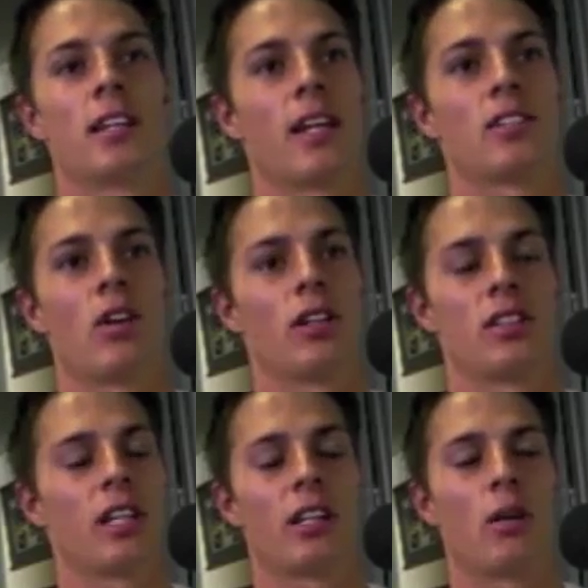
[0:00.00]
I think
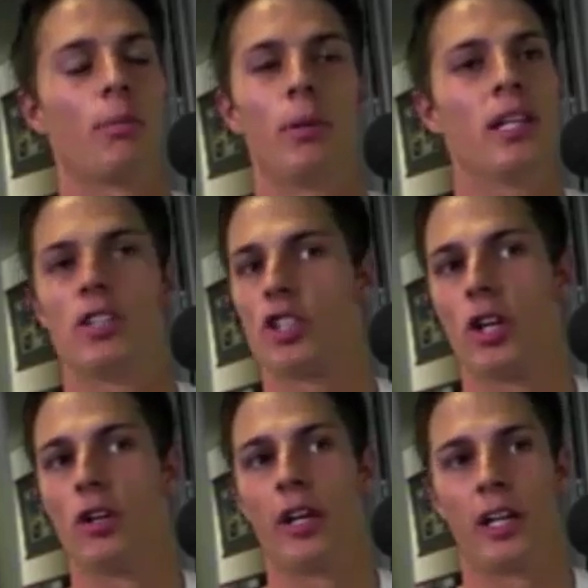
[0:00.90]
NASCAR. It's a complete
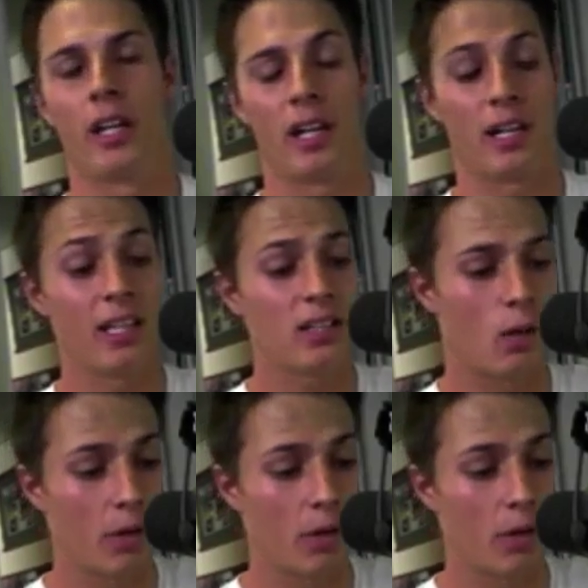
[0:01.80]
show, and, and I need to.